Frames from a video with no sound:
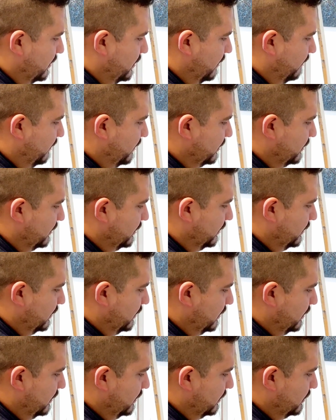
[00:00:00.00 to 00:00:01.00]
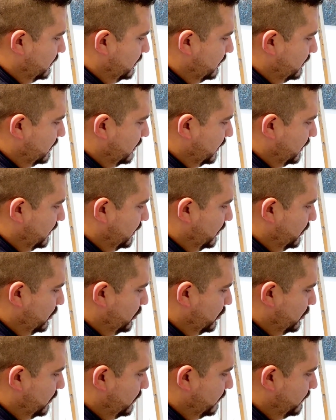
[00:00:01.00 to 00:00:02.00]
Eventually, it's just second
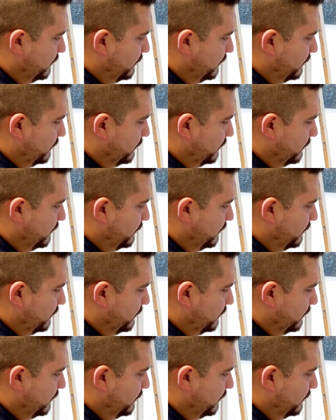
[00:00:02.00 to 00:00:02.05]
nature.